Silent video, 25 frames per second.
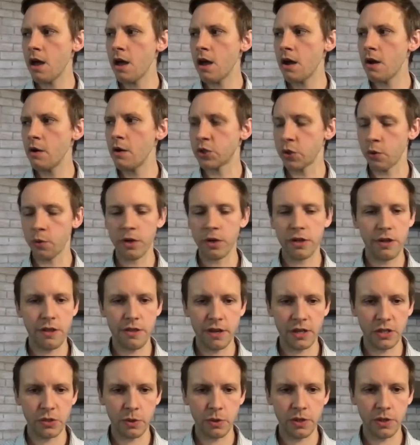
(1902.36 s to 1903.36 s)
So one of the
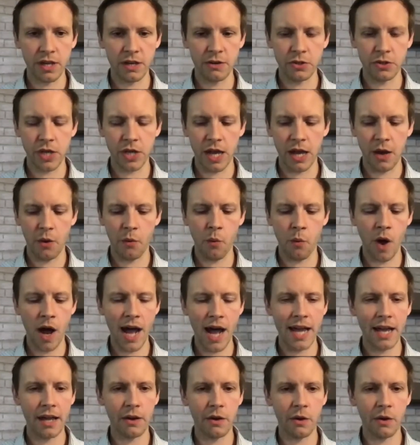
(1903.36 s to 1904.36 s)
things we did was say,
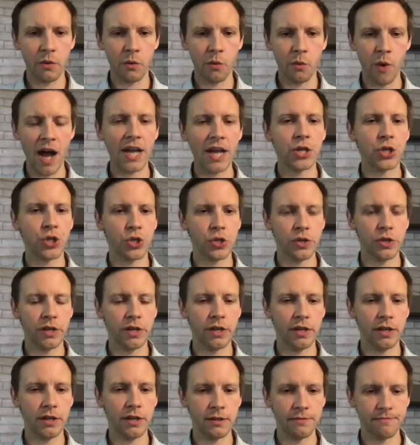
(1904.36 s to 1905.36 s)
why
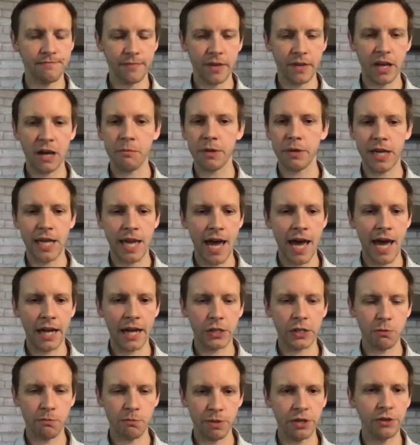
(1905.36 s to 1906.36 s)
should company
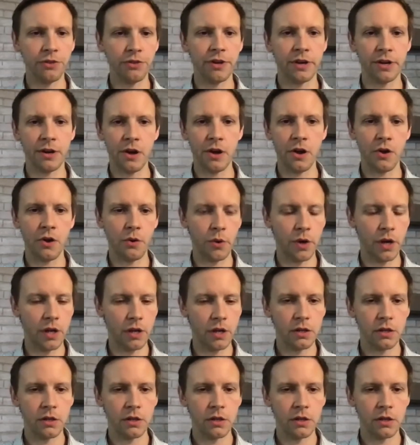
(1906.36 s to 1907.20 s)
X build their own